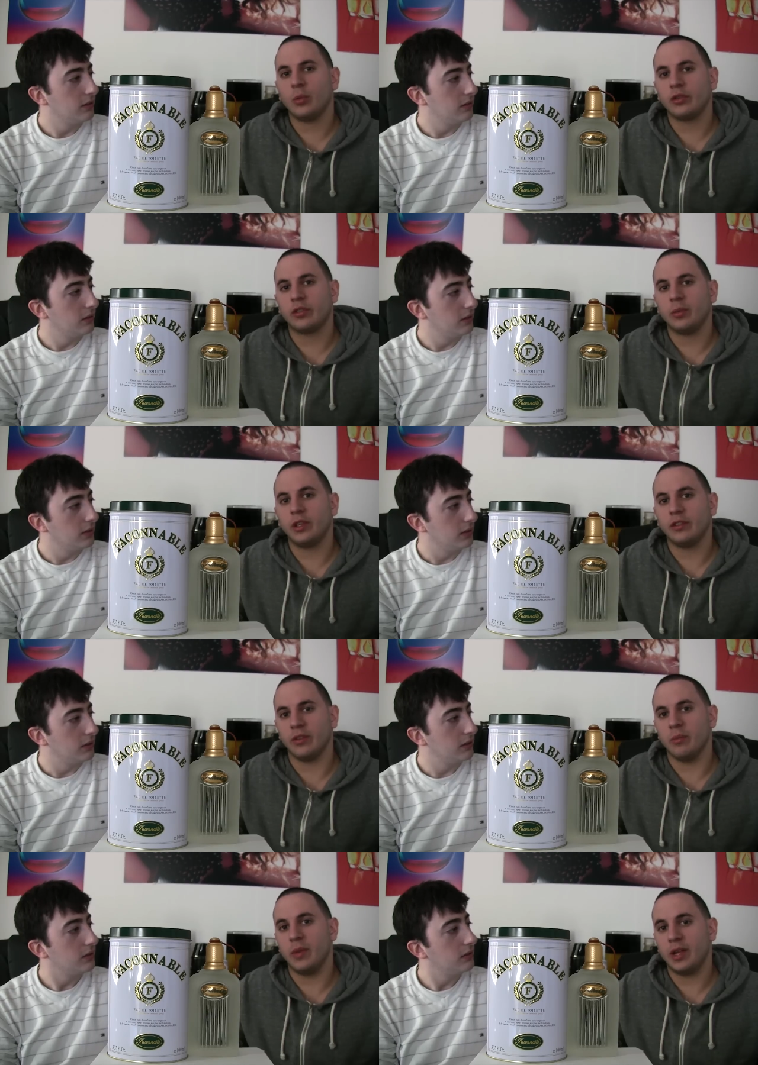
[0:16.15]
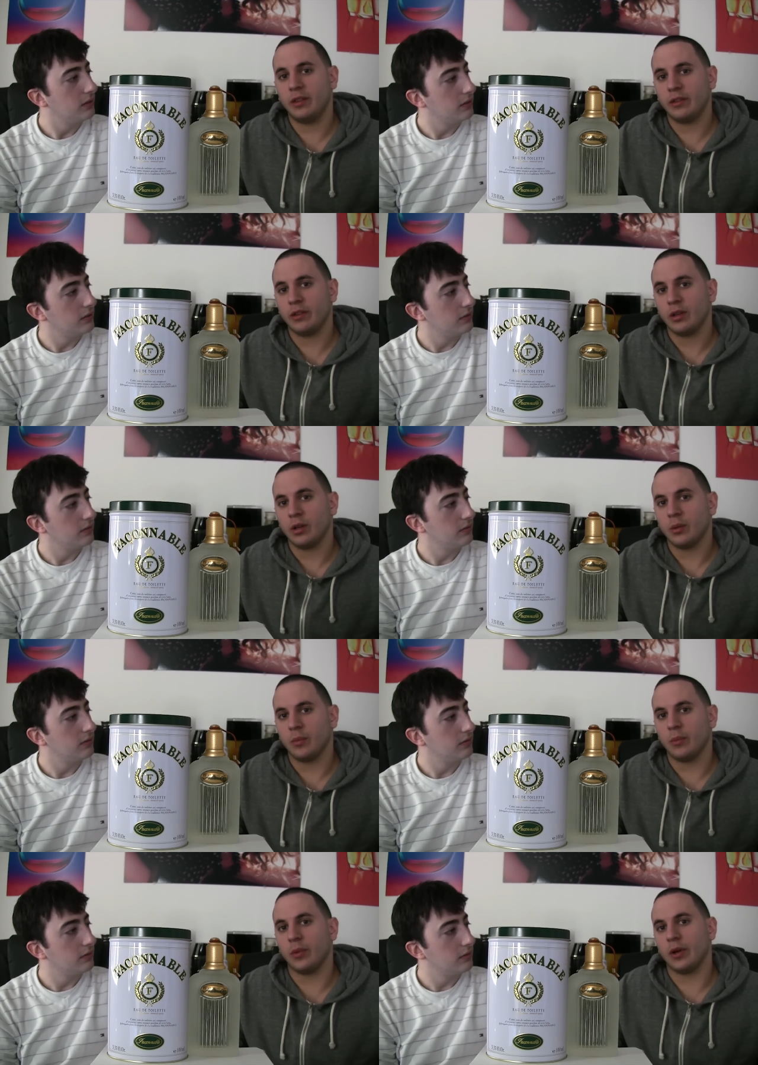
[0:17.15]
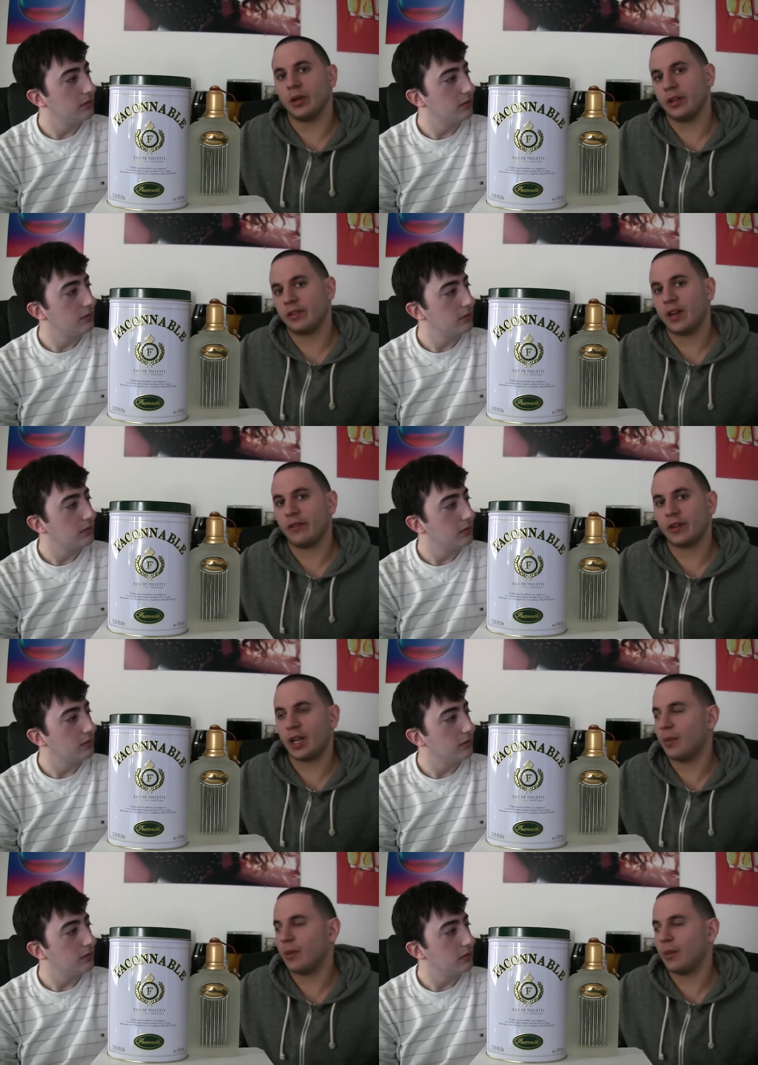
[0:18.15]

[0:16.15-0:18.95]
Speaker 1: most to me is the mint, but let's not forget